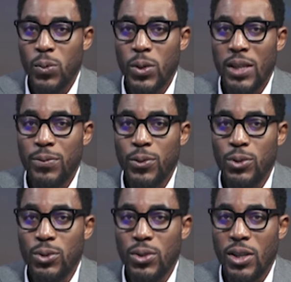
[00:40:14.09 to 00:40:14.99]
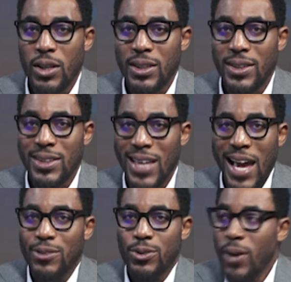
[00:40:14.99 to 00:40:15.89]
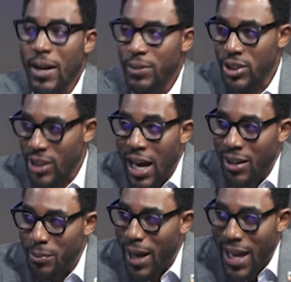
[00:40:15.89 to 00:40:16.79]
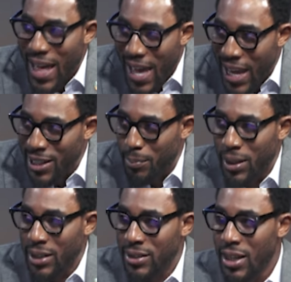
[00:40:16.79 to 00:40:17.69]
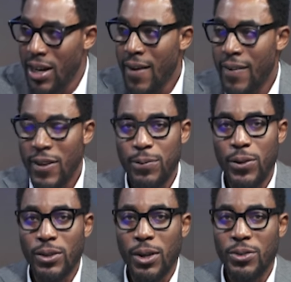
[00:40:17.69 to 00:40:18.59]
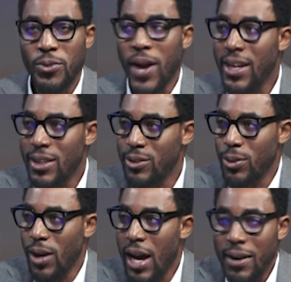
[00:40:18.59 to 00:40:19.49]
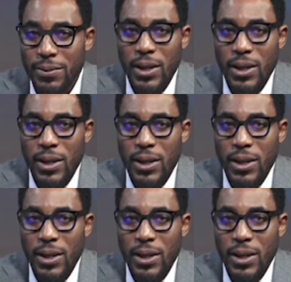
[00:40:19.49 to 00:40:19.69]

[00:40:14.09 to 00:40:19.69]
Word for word: if you do not intend to have a child by any means, if you're not ready to